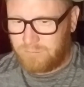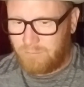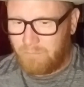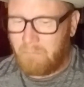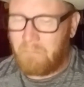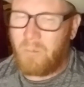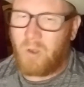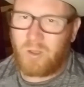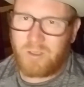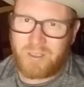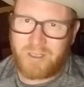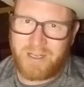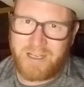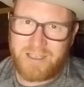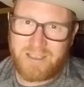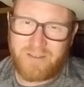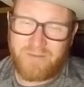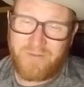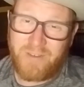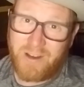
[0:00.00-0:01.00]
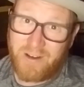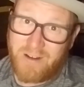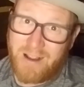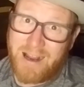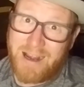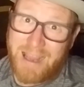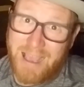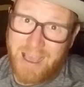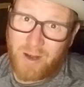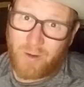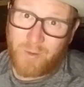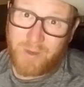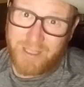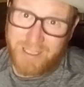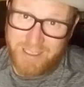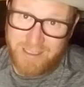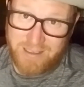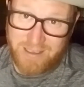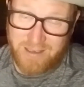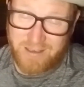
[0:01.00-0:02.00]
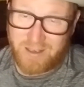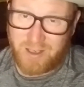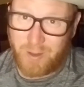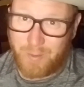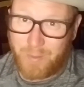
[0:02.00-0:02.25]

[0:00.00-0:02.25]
Mulder needs to figure out how to release this to the